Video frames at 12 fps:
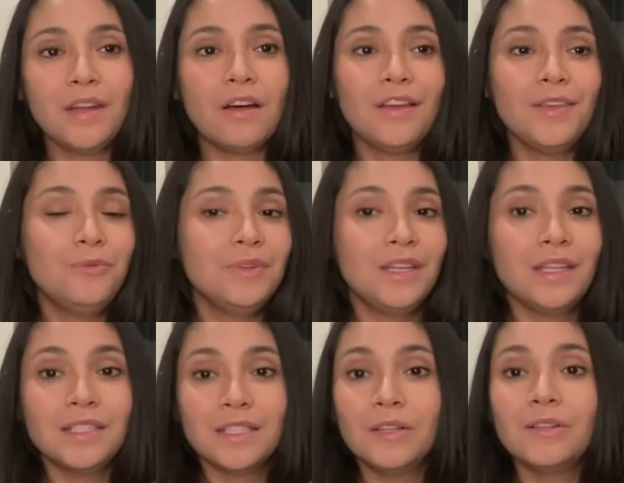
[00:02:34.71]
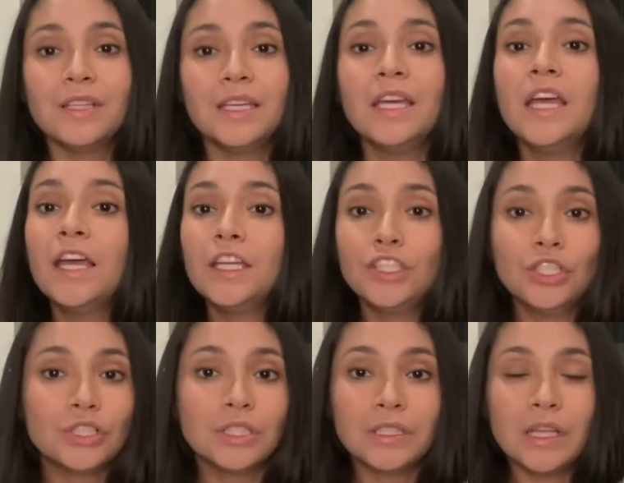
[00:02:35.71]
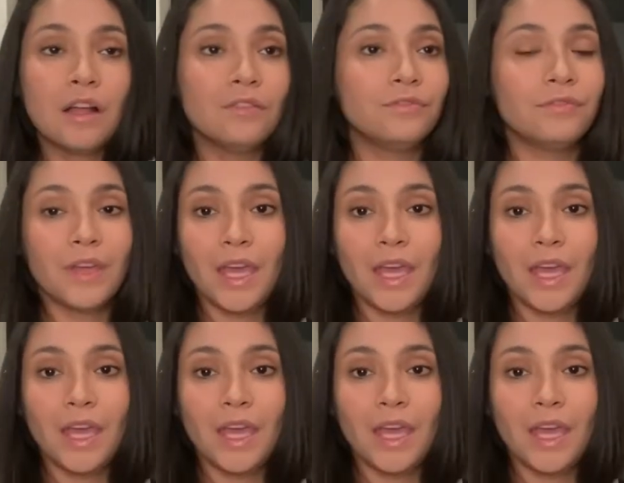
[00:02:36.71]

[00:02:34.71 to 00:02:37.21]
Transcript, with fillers: All you need is literally yourself